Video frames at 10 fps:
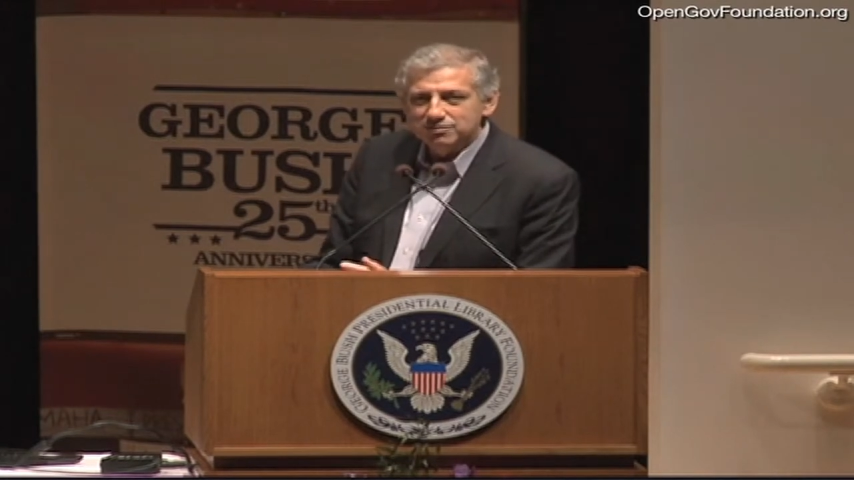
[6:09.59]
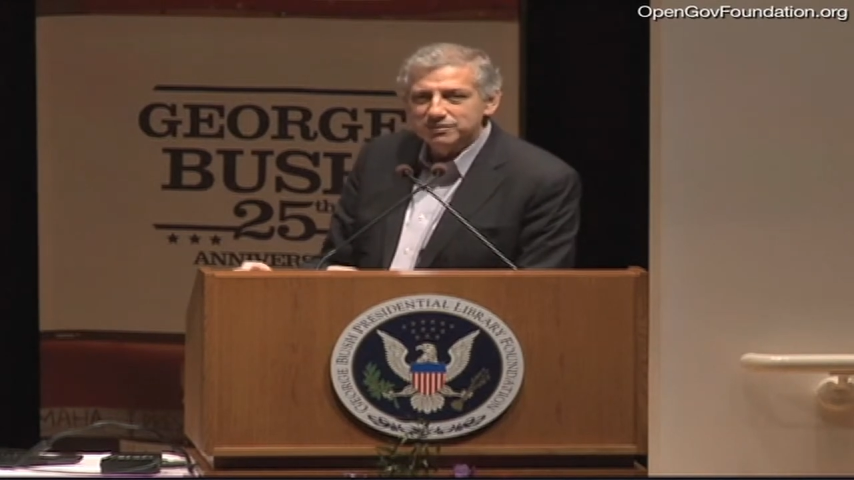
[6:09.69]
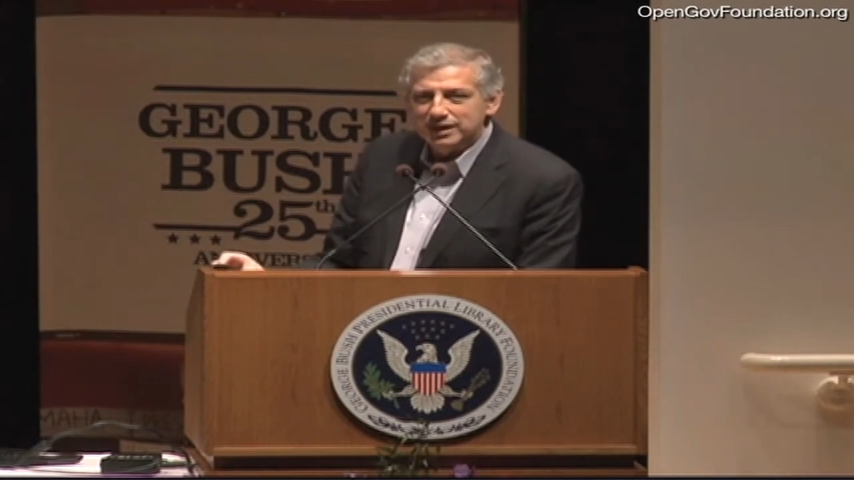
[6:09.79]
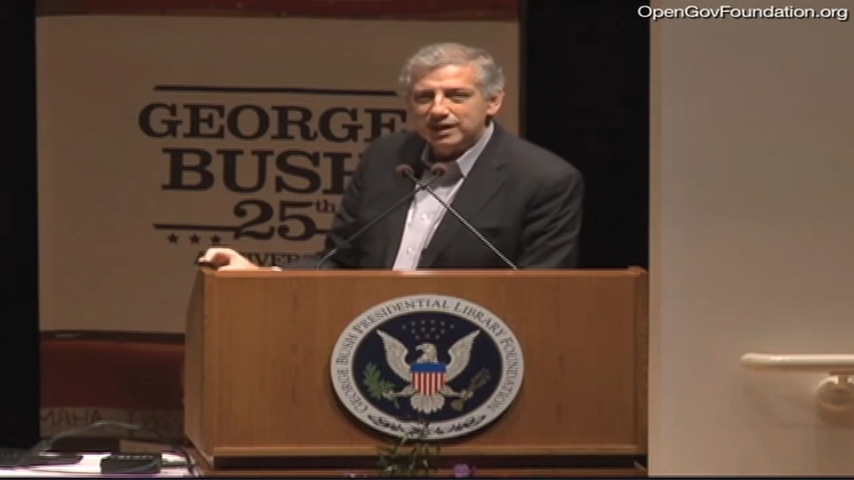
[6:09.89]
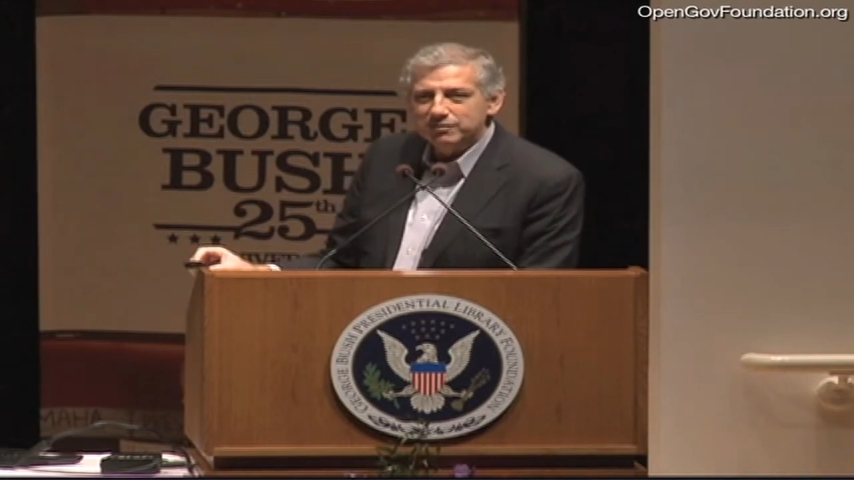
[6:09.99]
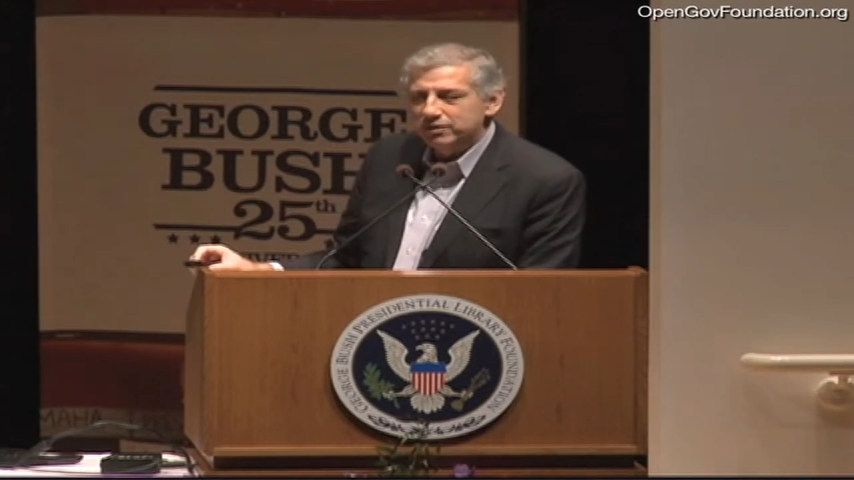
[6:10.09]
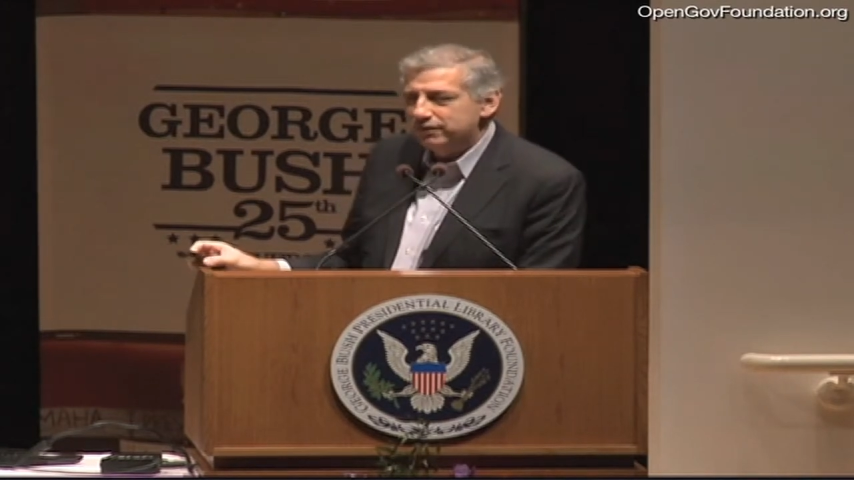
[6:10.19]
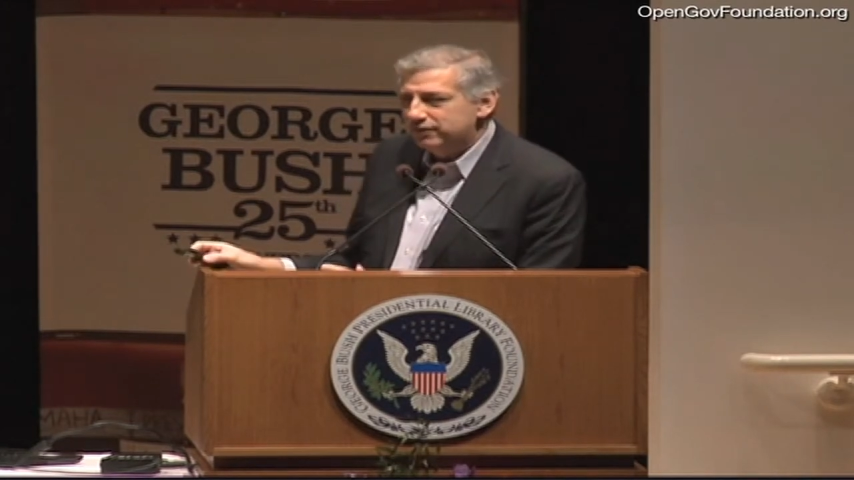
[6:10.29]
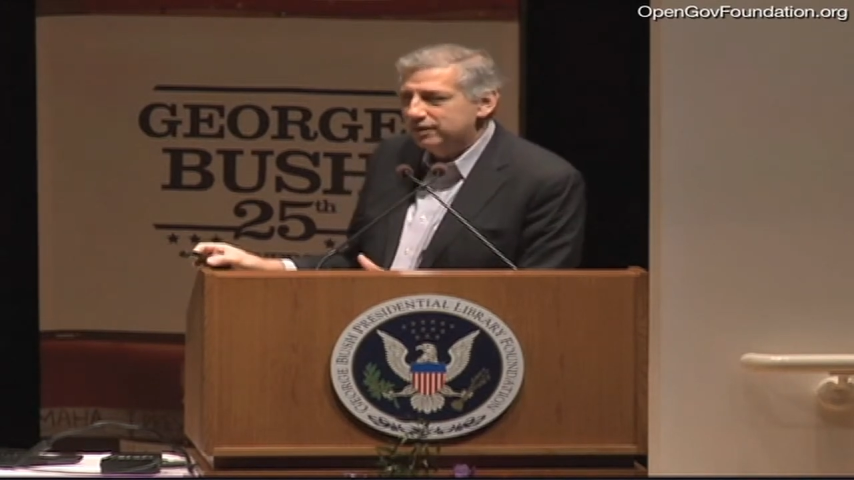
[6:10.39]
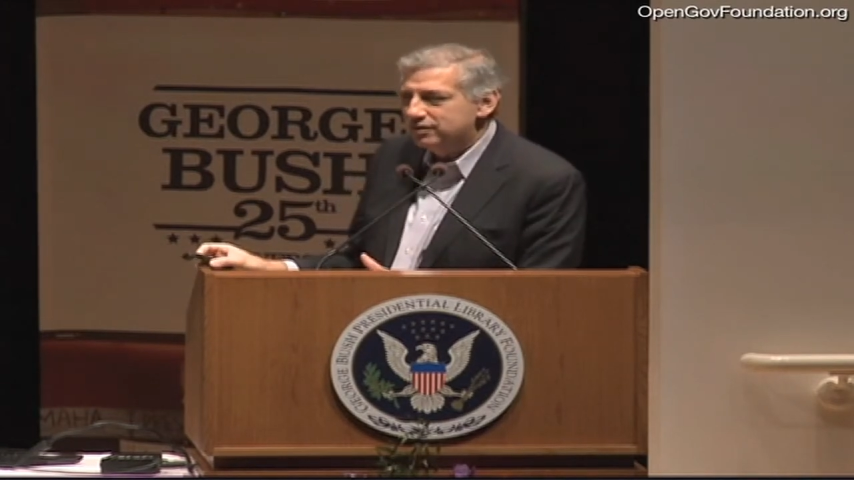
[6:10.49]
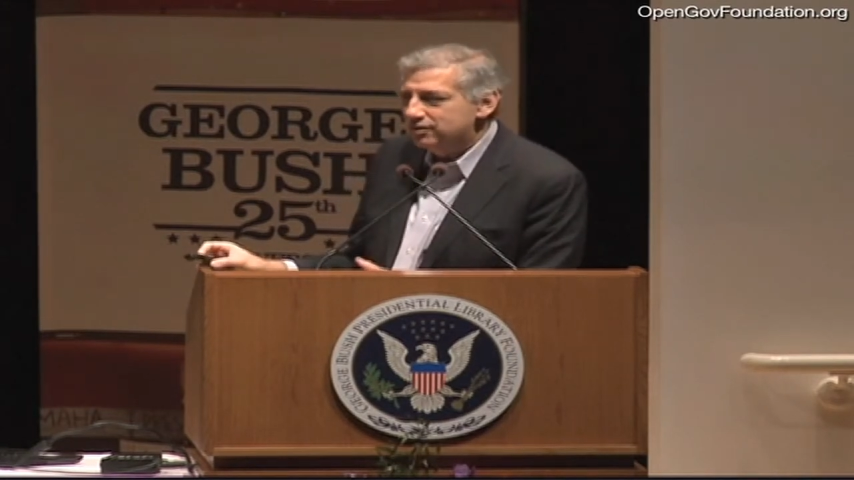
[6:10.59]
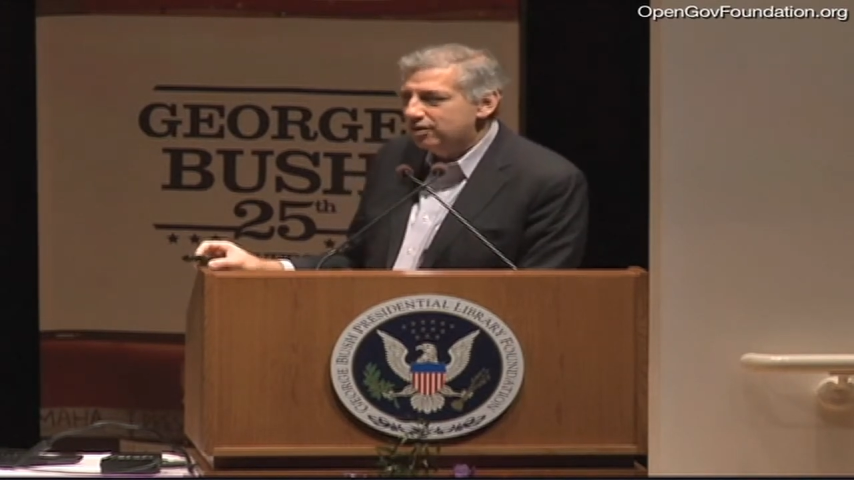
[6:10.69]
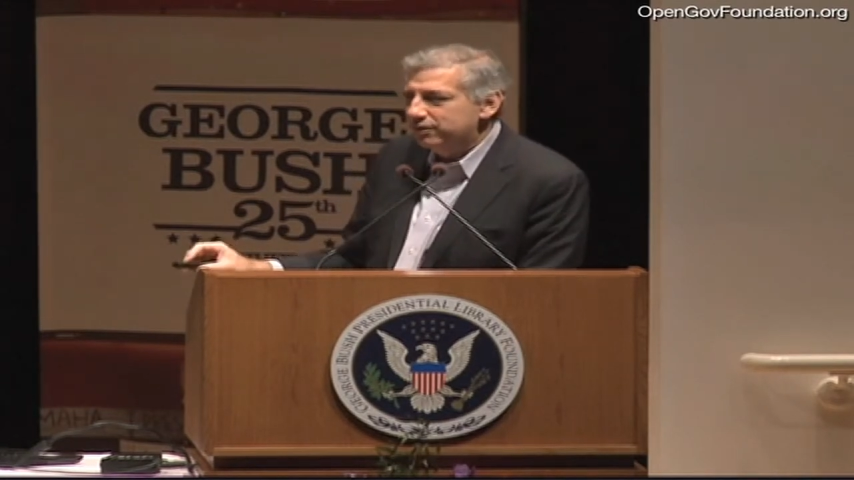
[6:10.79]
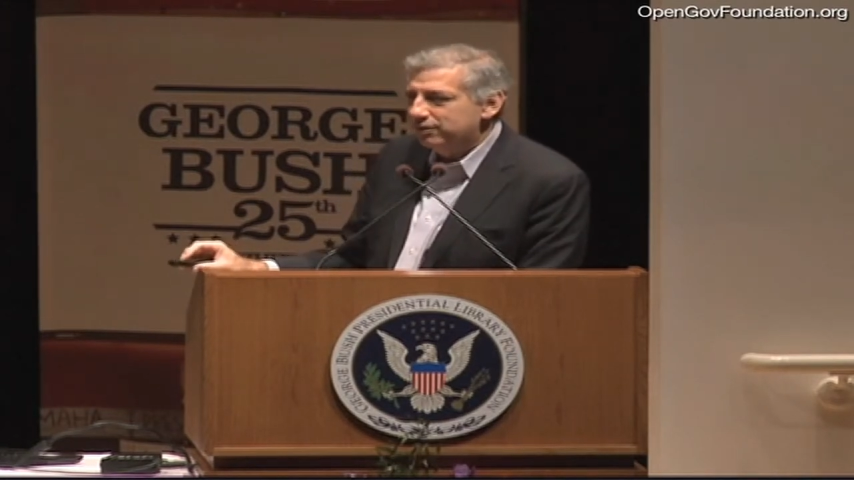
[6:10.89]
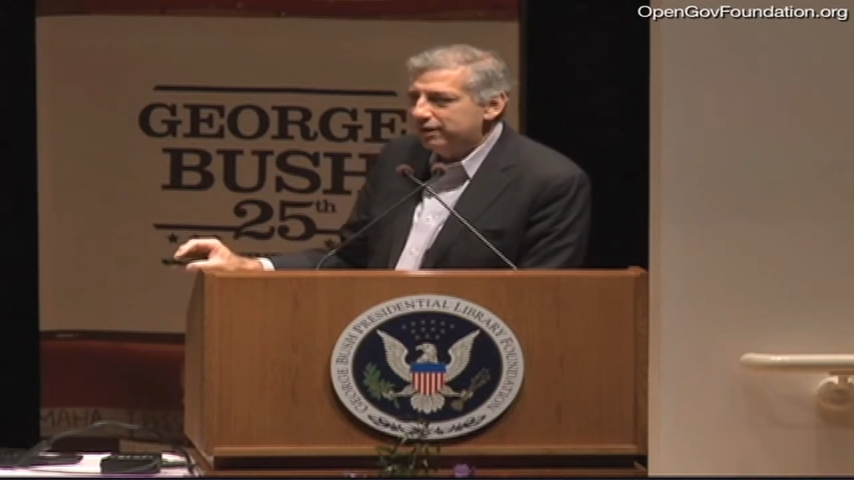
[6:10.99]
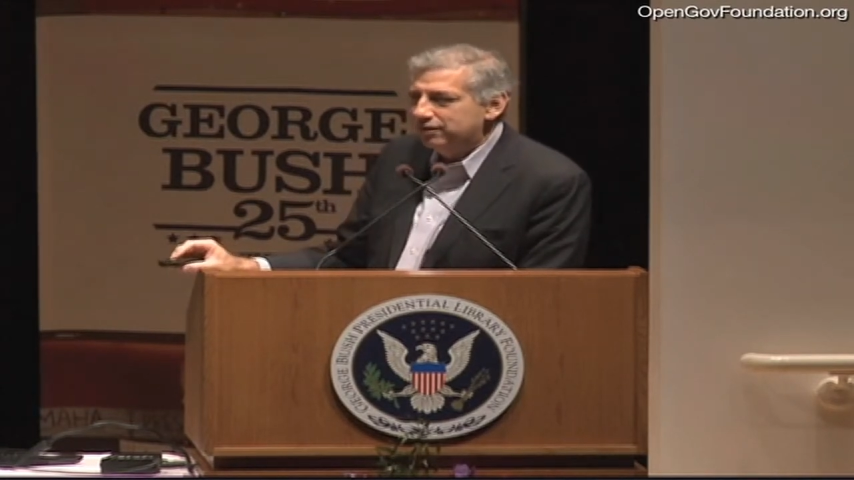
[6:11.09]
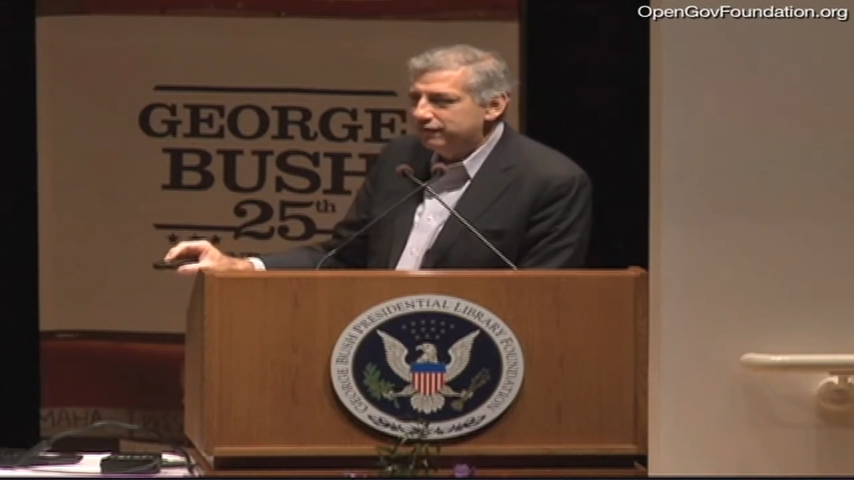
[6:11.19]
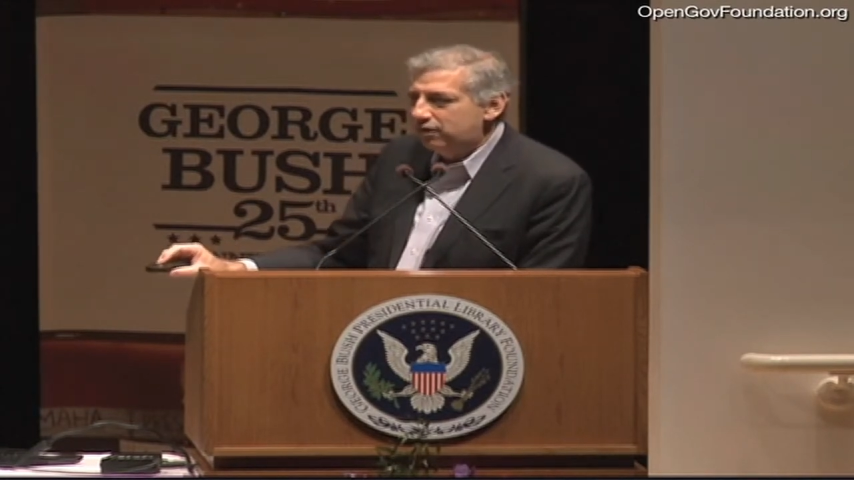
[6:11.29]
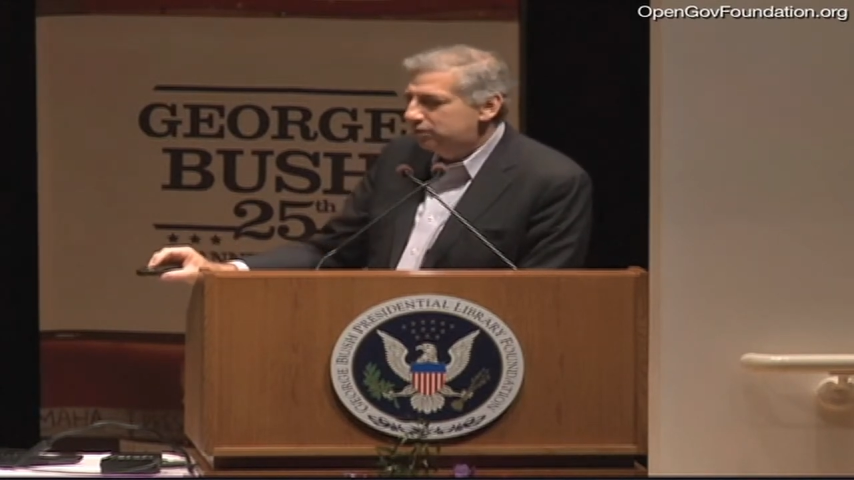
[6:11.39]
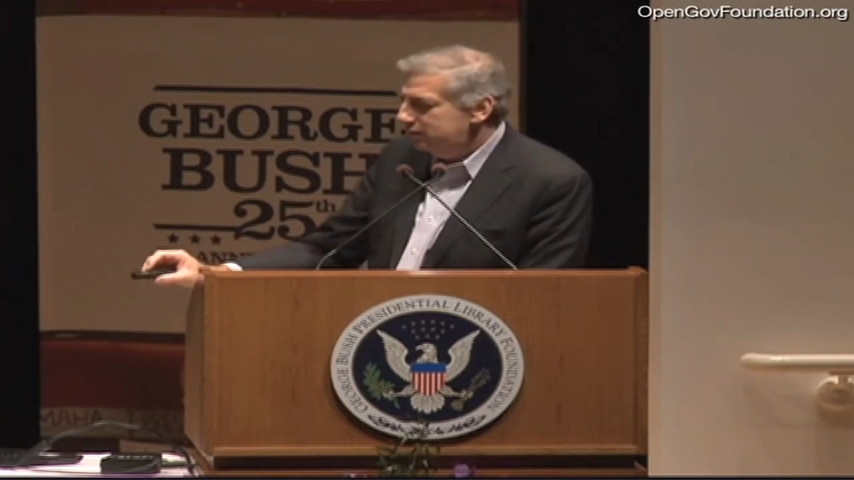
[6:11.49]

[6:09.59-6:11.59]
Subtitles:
being able to fit in something like a phone